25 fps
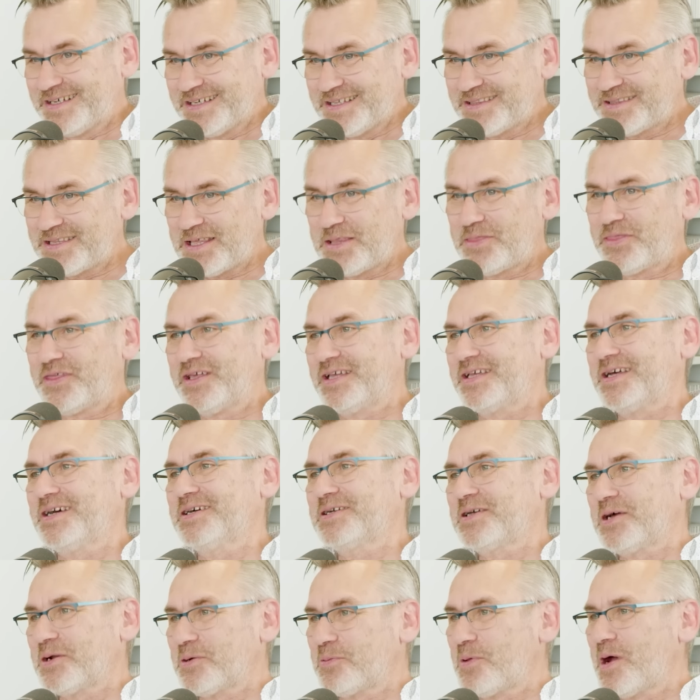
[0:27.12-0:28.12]
I did think I
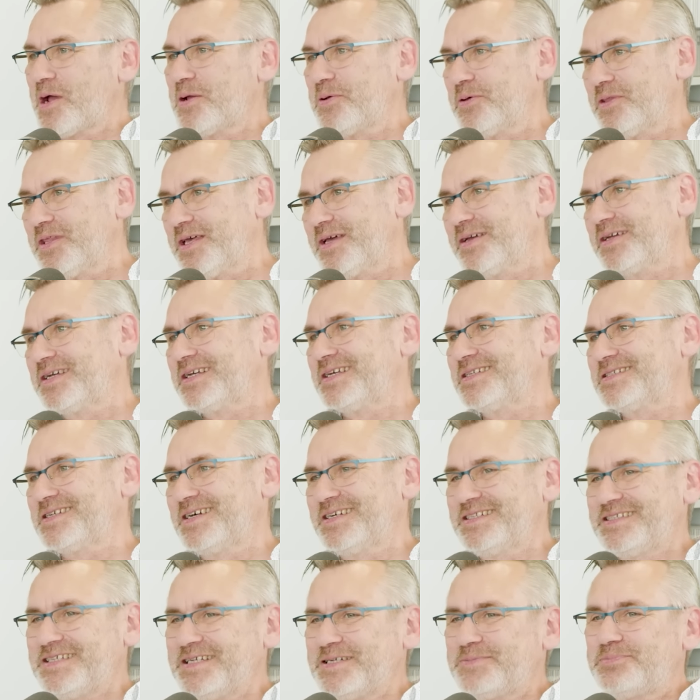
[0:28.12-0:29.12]
got away with it because
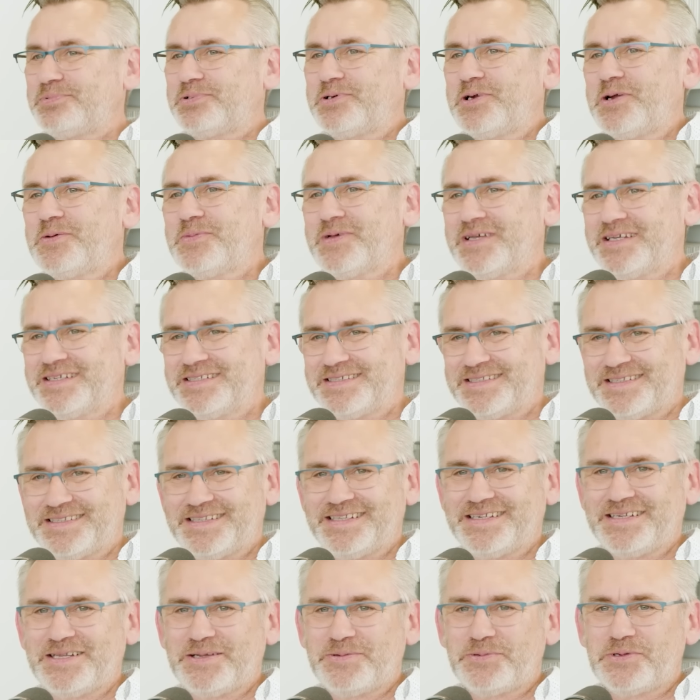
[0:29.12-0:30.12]
I did promise
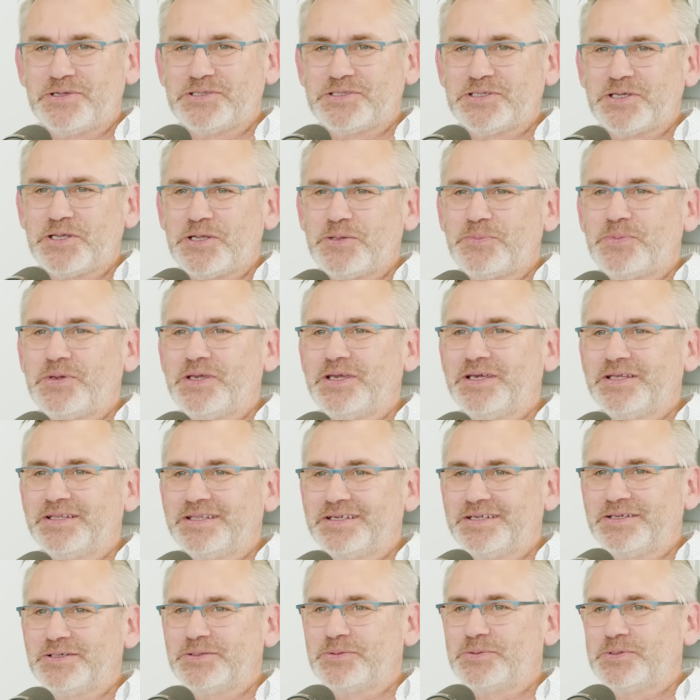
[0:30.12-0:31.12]
that it was going to be at the
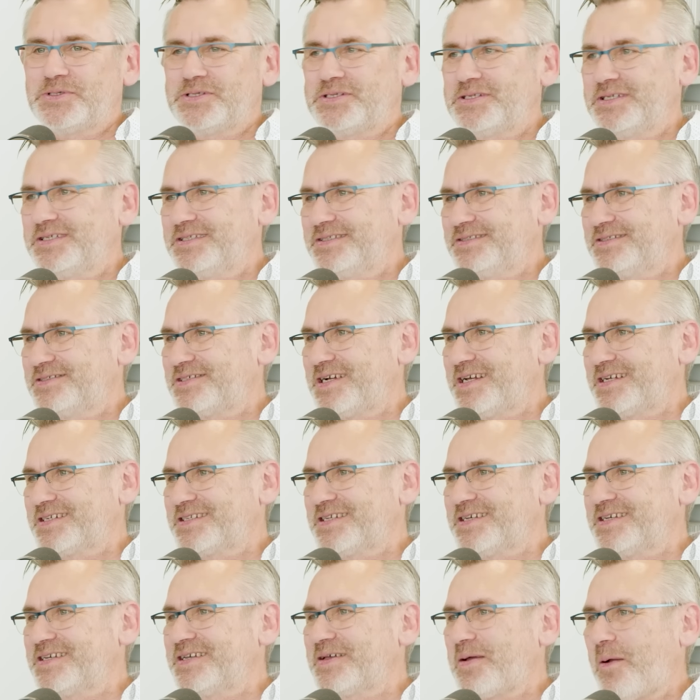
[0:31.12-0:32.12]
Goodwood track
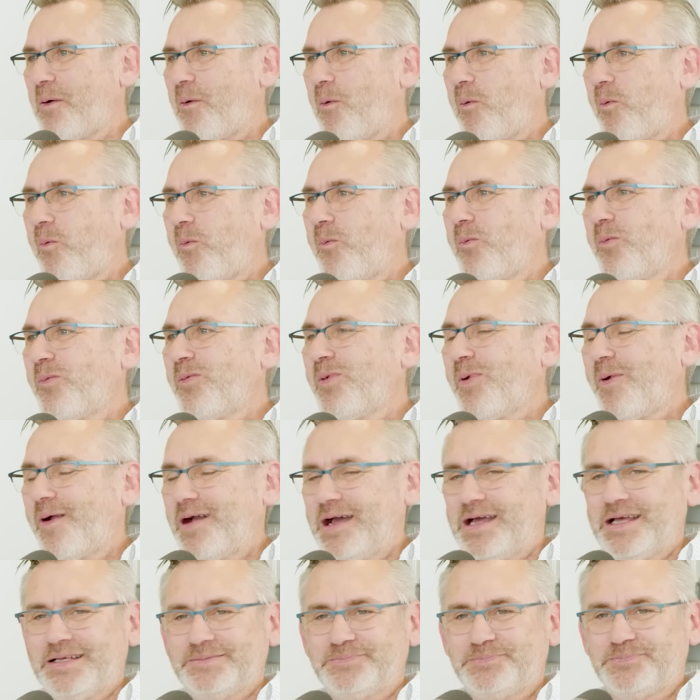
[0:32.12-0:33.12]
day. Yes.
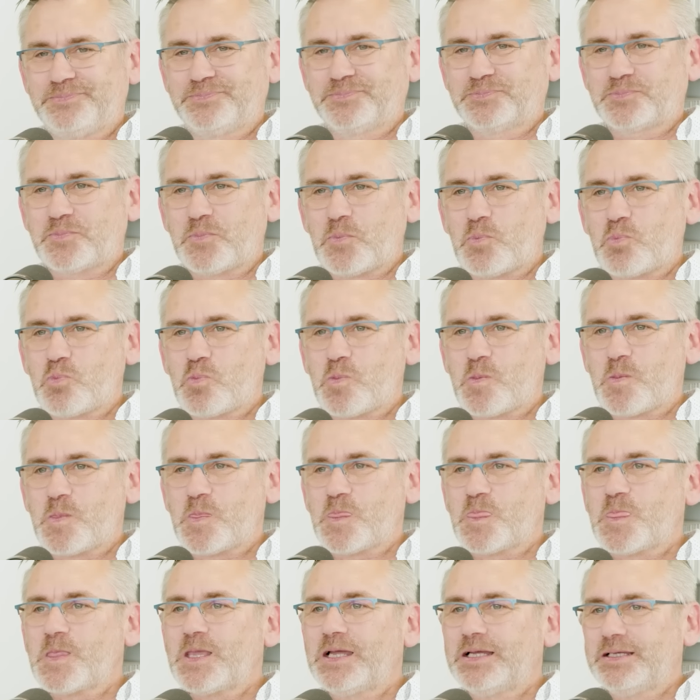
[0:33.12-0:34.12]
Which just happened actually
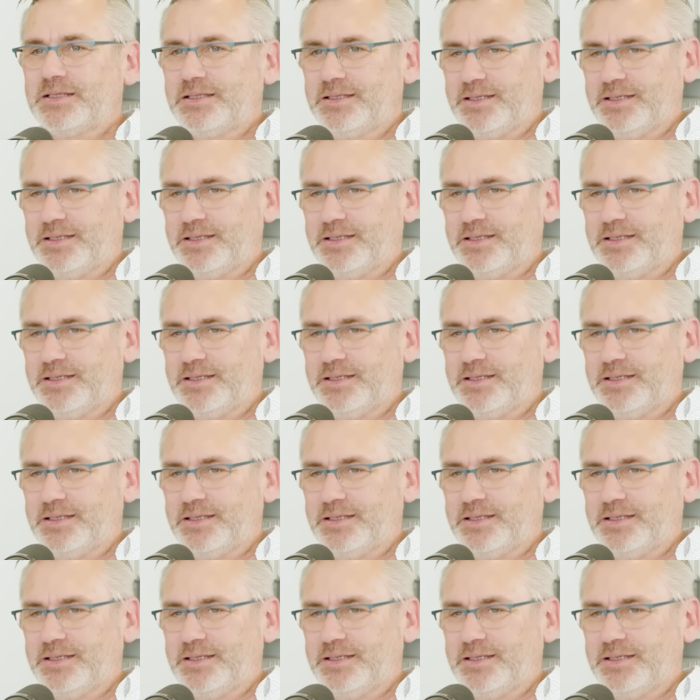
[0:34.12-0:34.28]
this week.